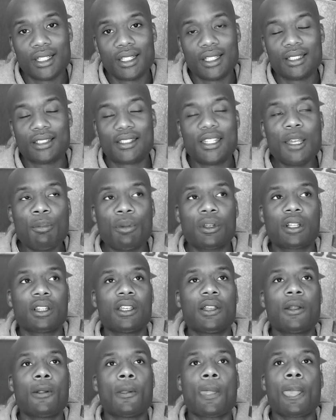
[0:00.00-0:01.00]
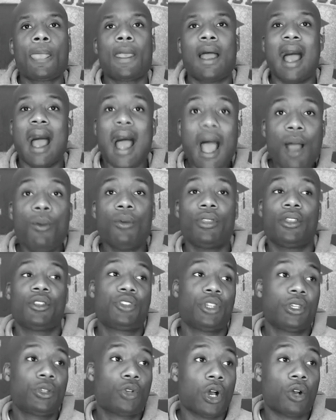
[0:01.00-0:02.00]
Typically, I was
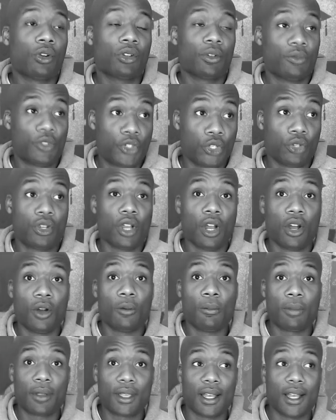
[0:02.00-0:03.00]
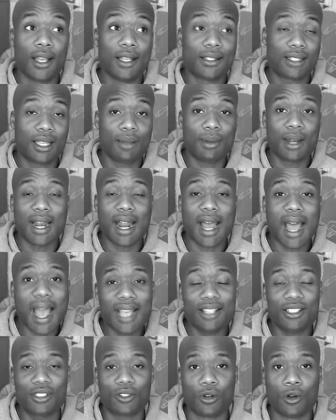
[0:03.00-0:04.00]
a JUCO because coming out of
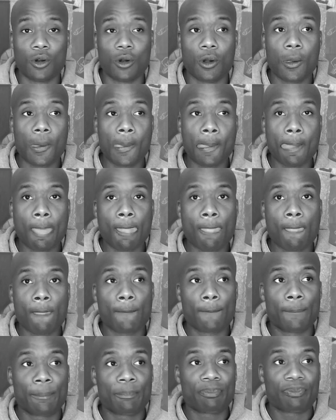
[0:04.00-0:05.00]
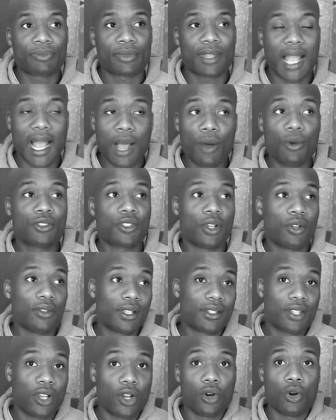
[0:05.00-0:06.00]
high school, I was on
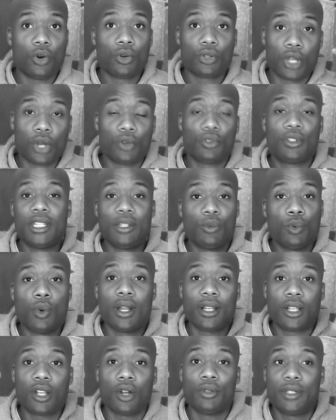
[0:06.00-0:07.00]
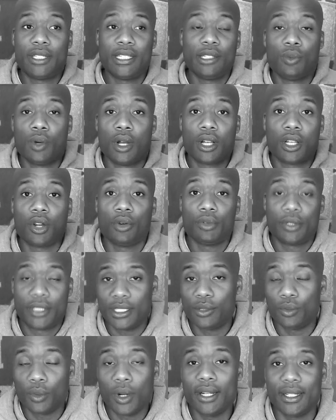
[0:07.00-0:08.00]
this whole go D1, go D1, go
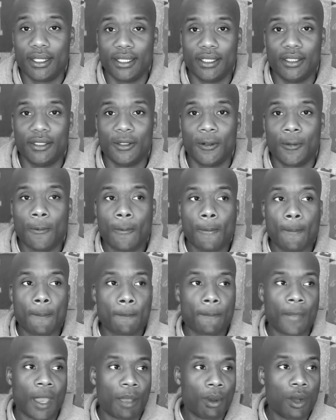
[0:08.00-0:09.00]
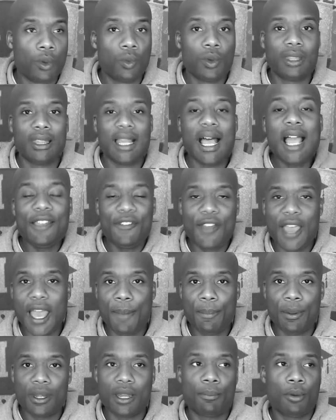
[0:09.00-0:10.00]
T1 deal. But when life
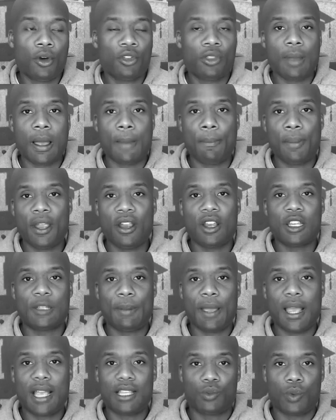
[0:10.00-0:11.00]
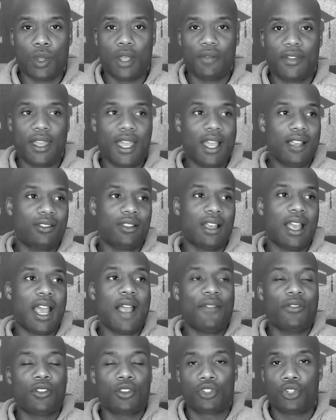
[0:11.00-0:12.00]
happened and both my parents passed away of cancer,
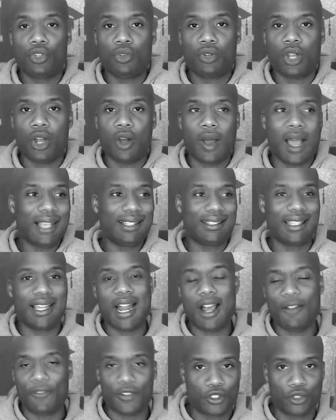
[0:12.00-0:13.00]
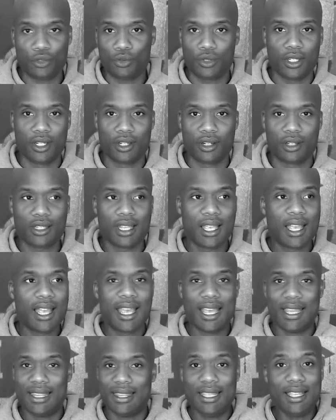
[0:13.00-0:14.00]
after JUCO, I sat out for 2 years,
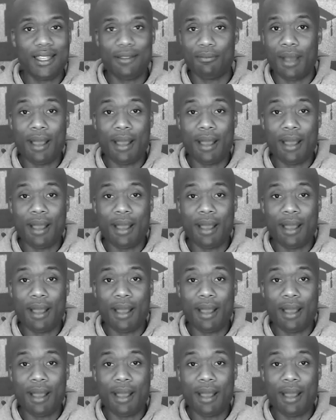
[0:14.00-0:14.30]
and then my